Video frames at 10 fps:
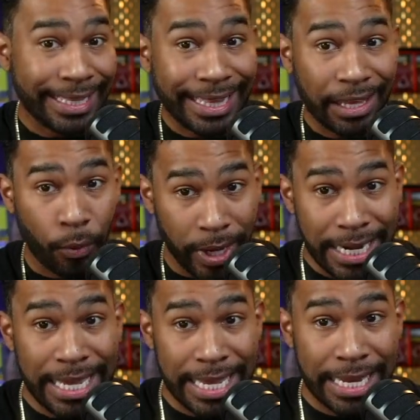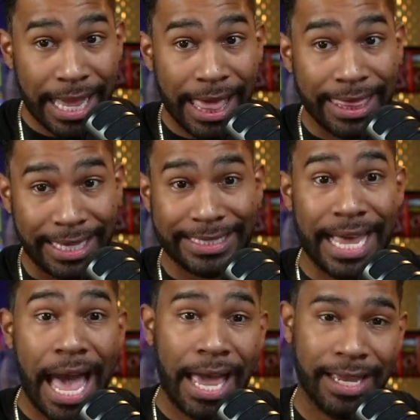We need this
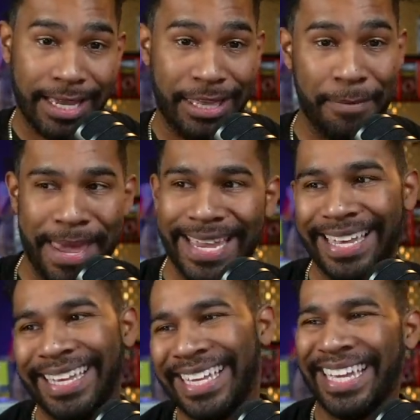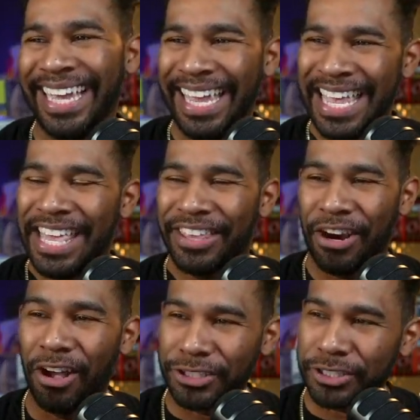guy in the manga. There are
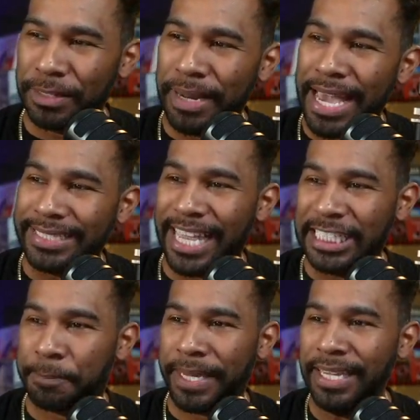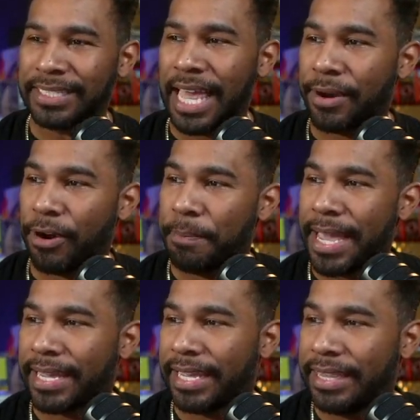also some nice SPs like
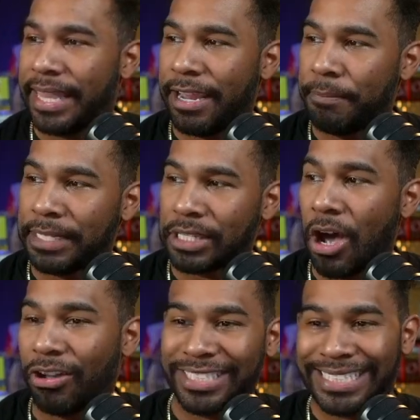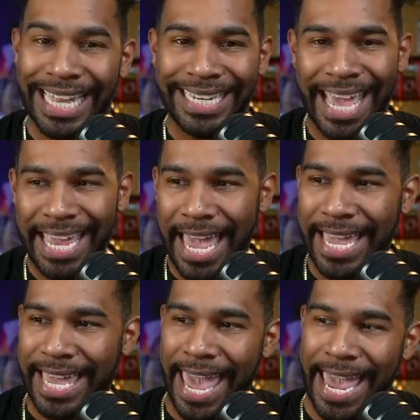Rebecca in there, Miss All Sunday,
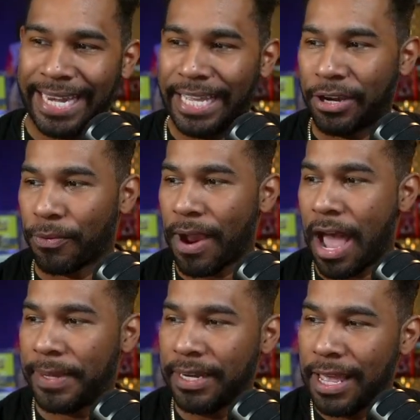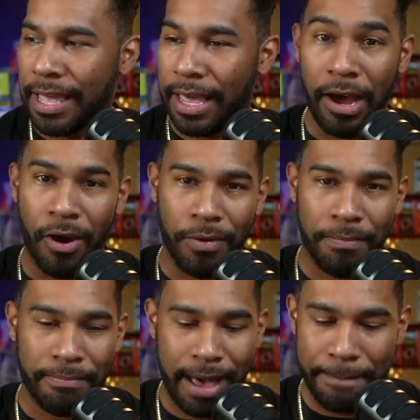aka Nico Robin. Oh,
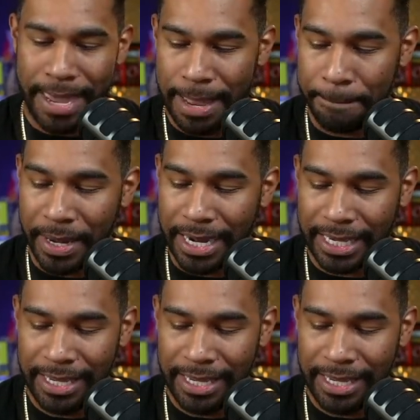my man Buggy.